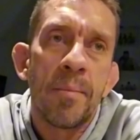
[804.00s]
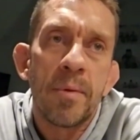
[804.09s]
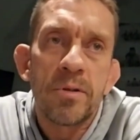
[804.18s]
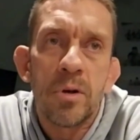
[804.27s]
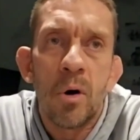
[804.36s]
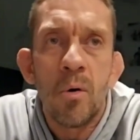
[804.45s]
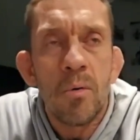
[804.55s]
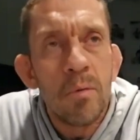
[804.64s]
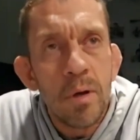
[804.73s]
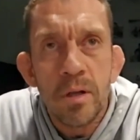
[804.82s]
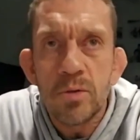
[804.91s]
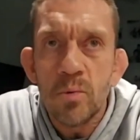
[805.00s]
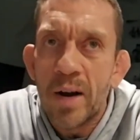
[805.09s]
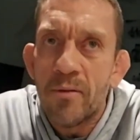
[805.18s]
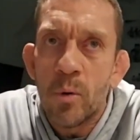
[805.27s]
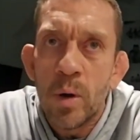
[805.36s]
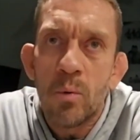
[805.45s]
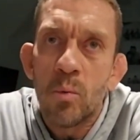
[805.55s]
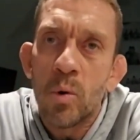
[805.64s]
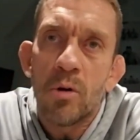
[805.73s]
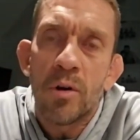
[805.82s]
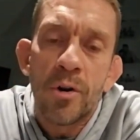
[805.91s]
So it's whatever.
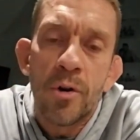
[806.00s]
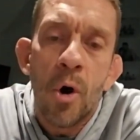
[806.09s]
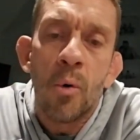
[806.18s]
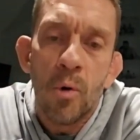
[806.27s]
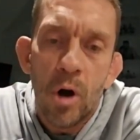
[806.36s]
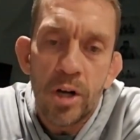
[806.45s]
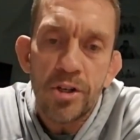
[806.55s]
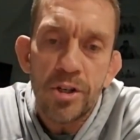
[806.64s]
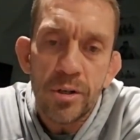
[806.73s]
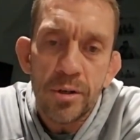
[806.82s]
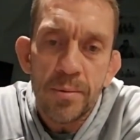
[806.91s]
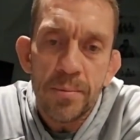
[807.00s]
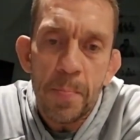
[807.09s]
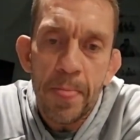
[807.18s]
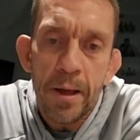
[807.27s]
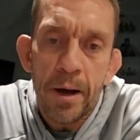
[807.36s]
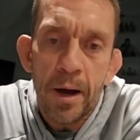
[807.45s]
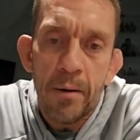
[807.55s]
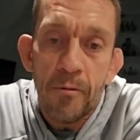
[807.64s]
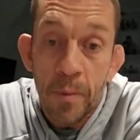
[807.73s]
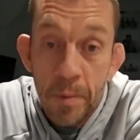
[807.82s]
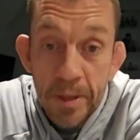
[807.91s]
We're in no rush
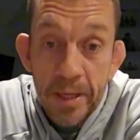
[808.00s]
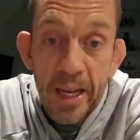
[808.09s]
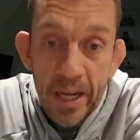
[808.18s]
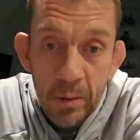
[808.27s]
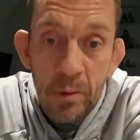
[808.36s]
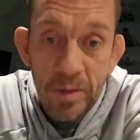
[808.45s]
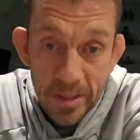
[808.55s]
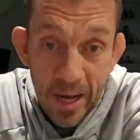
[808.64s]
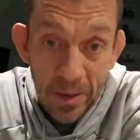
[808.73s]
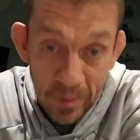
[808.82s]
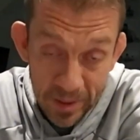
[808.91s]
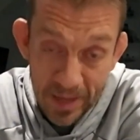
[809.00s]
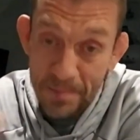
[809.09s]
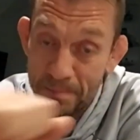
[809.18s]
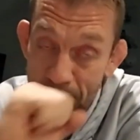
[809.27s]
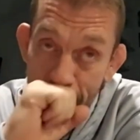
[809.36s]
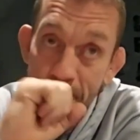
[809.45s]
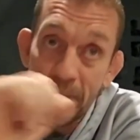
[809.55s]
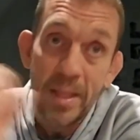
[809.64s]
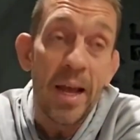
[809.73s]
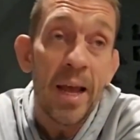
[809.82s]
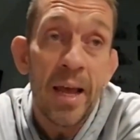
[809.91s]
from the beginning when we signed with them,
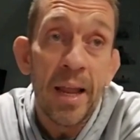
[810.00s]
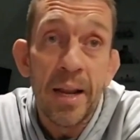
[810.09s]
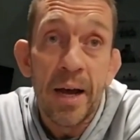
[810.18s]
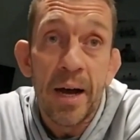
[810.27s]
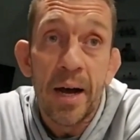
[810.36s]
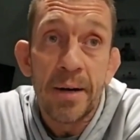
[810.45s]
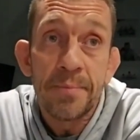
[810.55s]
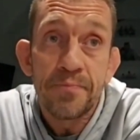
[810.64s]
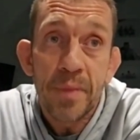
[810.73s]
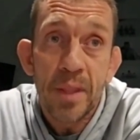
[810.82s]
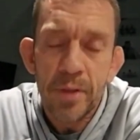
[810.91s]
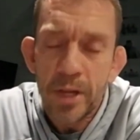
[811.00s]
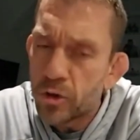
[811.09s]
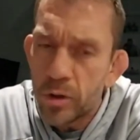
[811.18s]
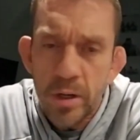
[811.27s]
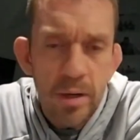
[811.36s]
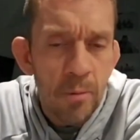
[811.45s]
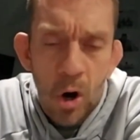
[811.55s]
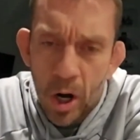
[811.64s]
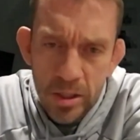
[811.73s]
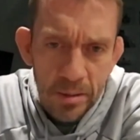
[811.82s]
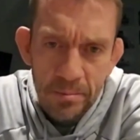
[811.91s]
and they treated him
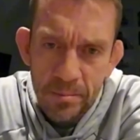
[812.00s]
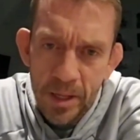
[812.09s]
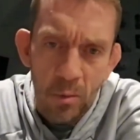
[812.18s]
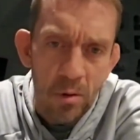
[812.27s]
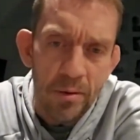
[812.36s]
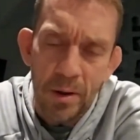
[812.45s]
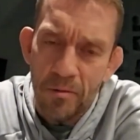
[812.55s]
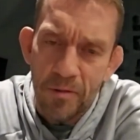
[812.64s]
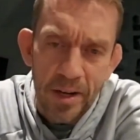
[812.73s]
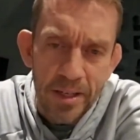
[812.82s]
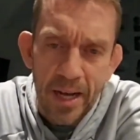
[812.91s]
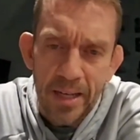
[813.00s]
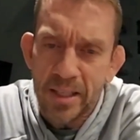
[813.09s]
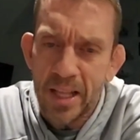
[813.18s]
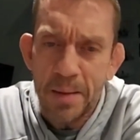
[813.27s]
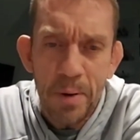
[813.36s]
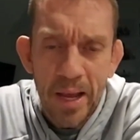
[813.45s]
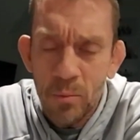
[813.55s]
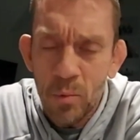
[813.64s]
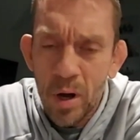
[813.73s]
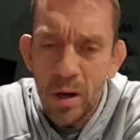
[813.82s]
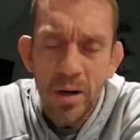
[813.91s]
awesome. They were fantastic. They paid
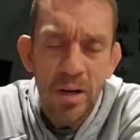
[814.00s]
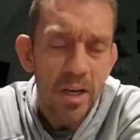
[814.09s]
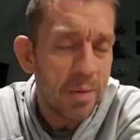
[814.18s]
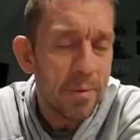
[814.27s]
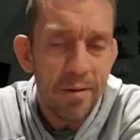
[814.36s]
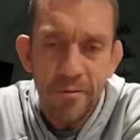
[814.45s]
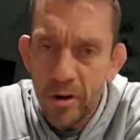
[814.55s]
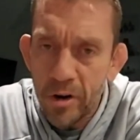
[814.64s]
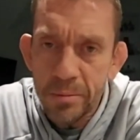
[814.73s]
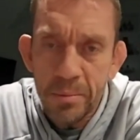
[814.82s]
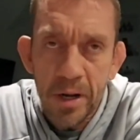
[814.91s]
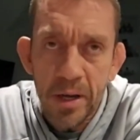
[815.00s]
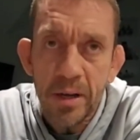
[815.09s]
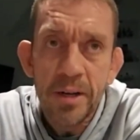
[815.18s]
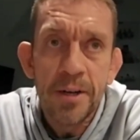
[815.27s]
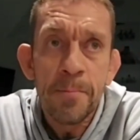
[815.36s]
him well. He made very good money.